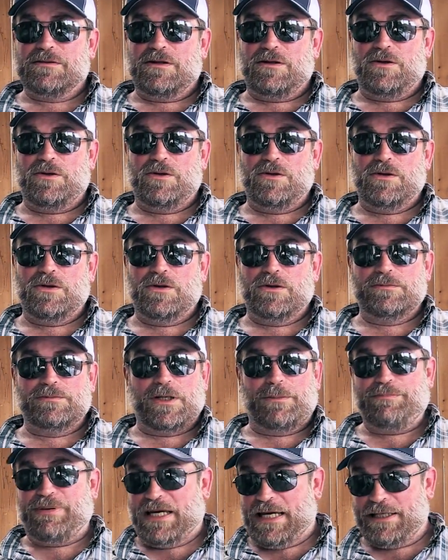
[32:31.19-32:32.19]
or
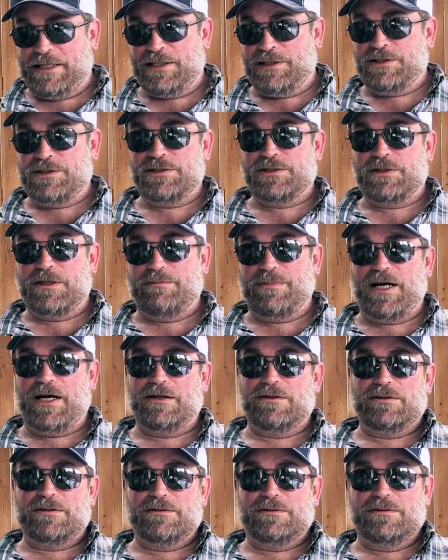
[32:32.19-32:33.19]
opinions
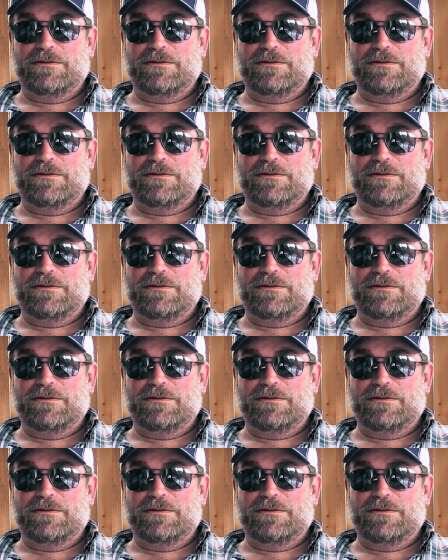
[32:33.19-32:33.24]
about